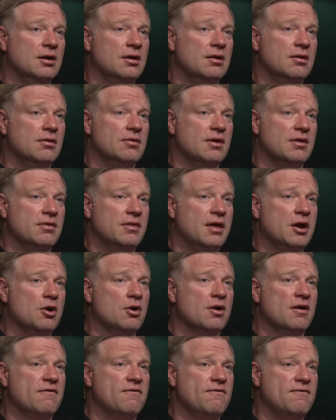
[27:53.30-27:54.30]
then they
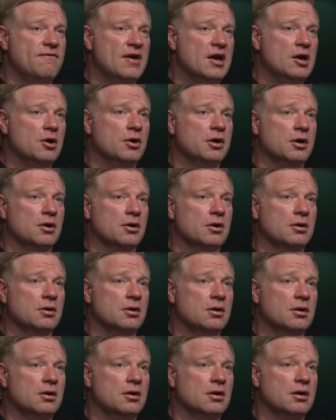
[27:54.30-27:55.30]
are a failure
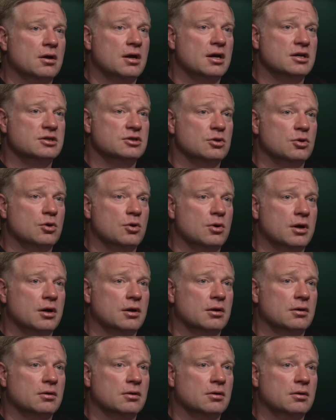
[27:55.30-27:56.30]
as a
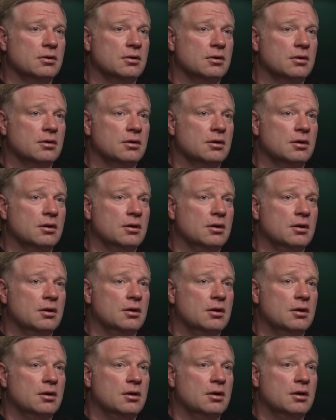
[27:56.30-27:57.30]
lawyer.
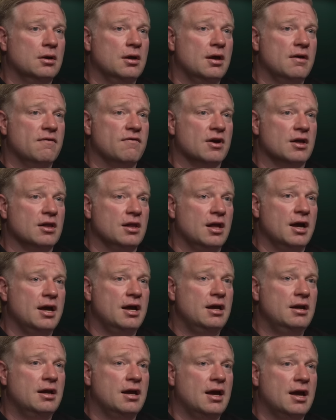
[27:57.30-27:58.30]
If a
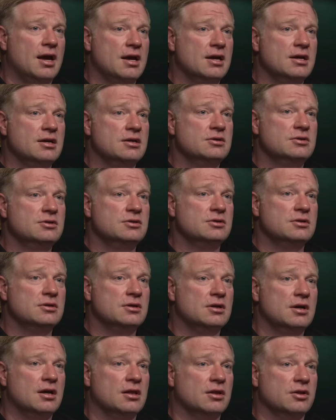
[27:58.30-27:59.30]
client has
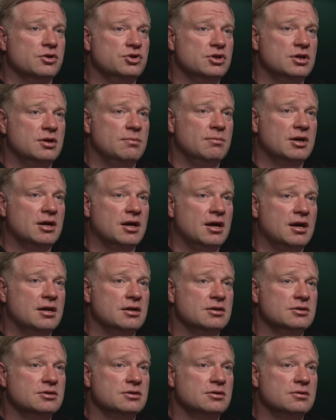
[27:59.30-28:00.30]
a legitimate
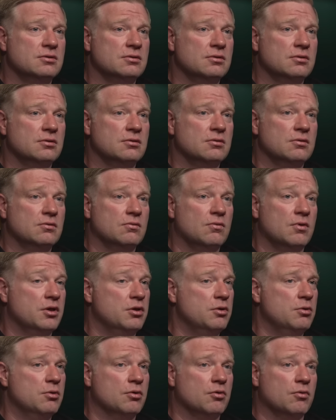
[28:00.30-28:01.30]
case,
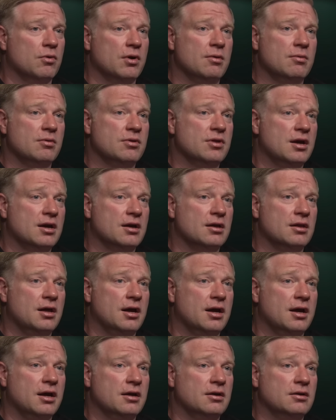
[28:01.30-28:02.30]
whether you agree with that
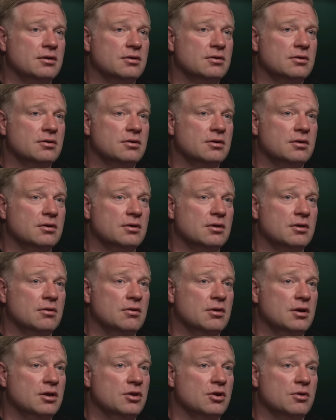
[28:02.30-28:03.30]
client you know,
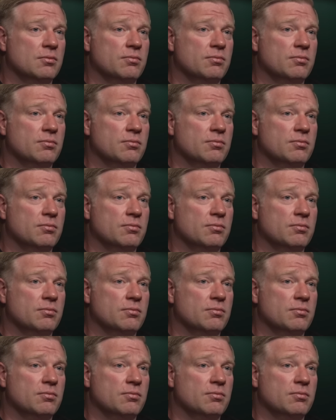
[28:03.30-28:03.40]
in their